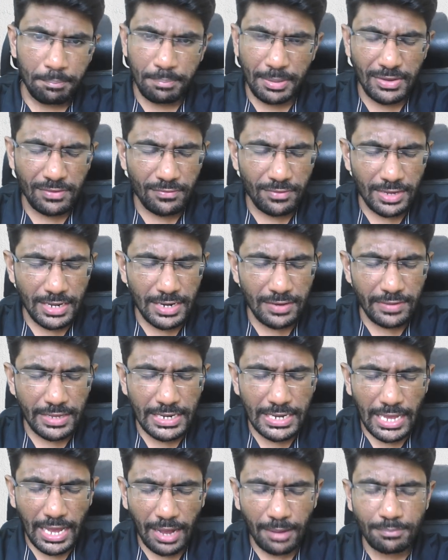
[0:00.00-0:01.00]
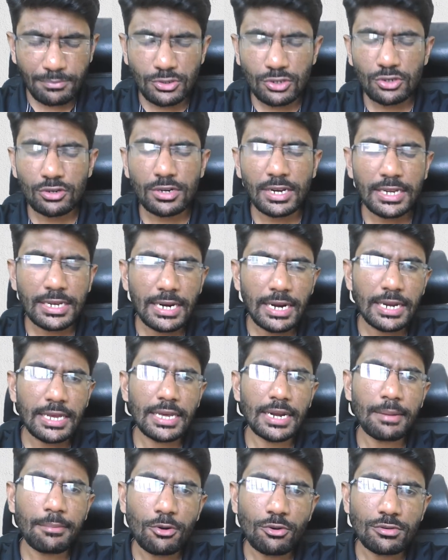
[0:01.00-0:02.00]
be very, very absolutely
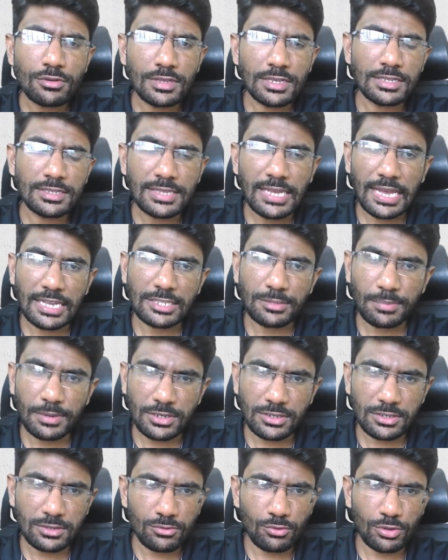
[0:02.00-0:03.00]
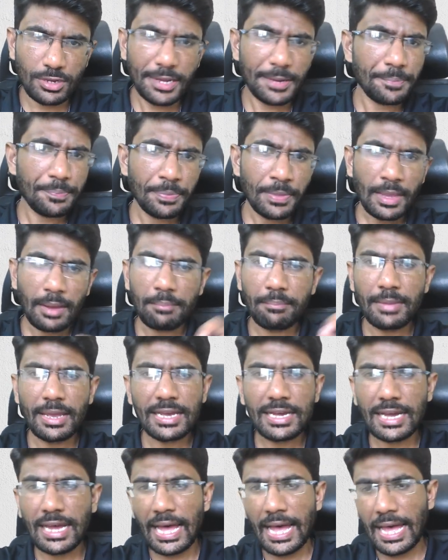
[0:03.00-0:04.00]
clear about these aspects. Okay,
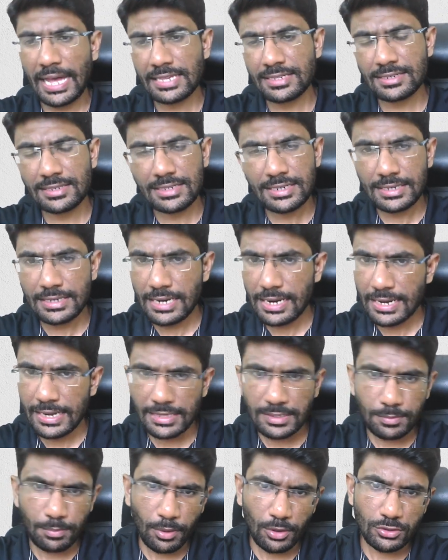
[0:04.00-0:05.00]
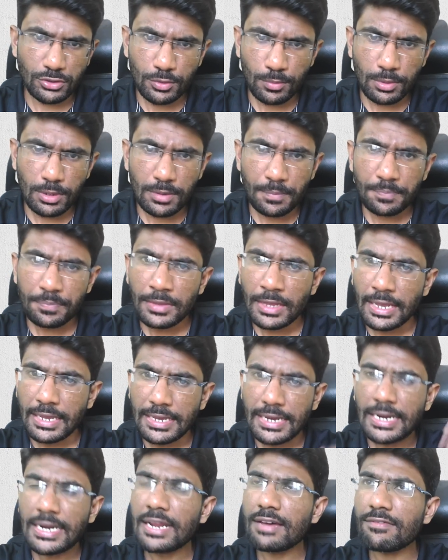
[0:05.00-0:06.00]
make as detailed as possible.
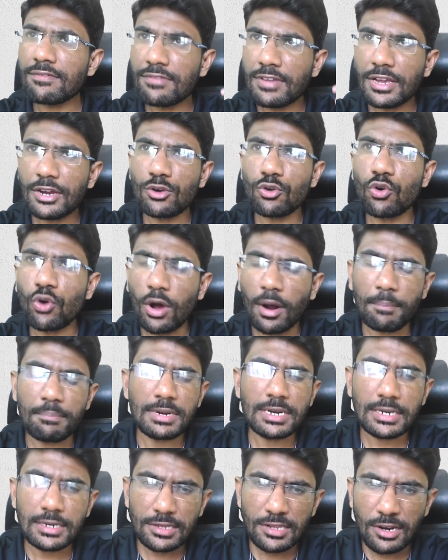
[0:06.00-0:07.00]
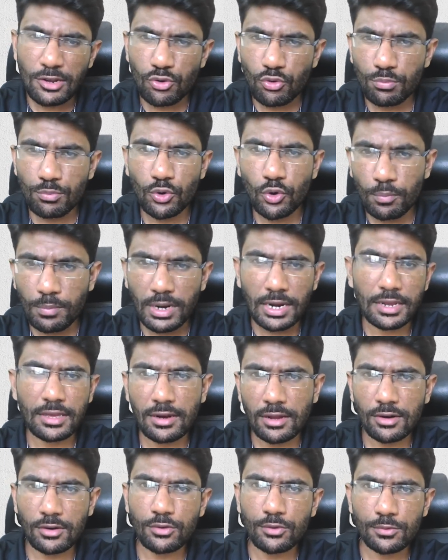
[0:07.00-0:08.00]
Enna venum appadindrathu romba romba
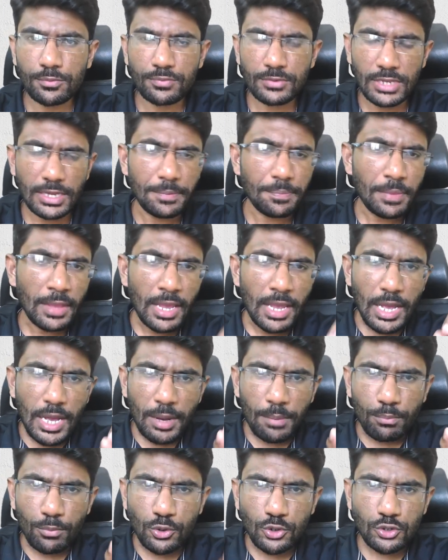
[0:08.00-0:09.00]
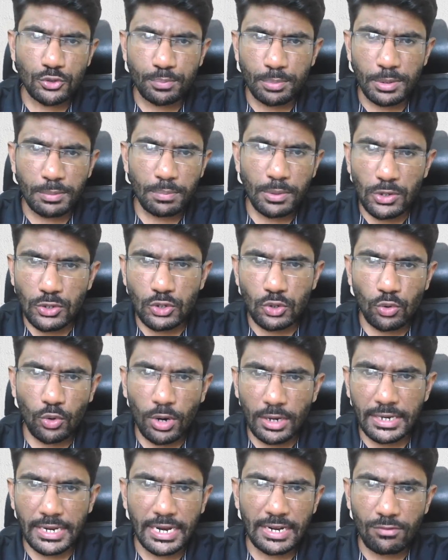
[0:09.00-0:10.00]
clear-a irukku. See, most people do
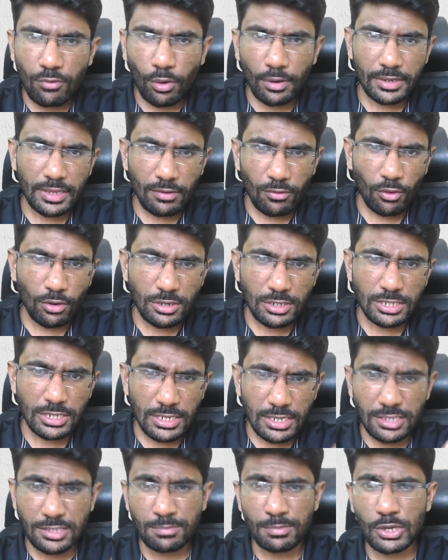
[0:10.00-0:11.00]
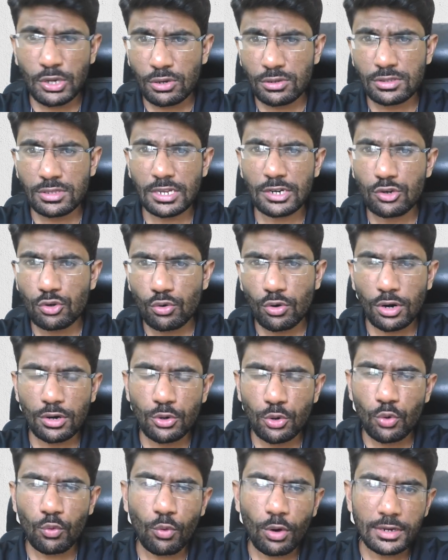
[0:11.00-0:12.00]
not get what they want is because they do
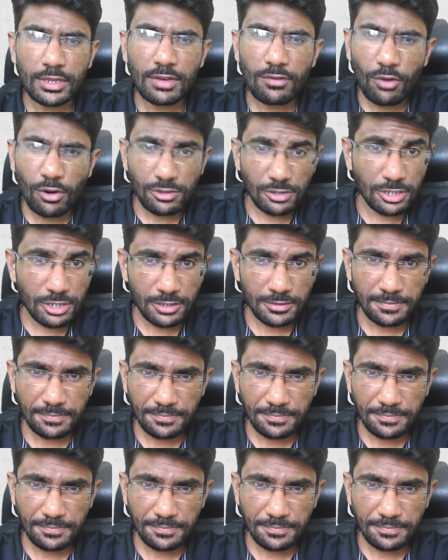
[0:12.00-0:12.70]
not know what they want.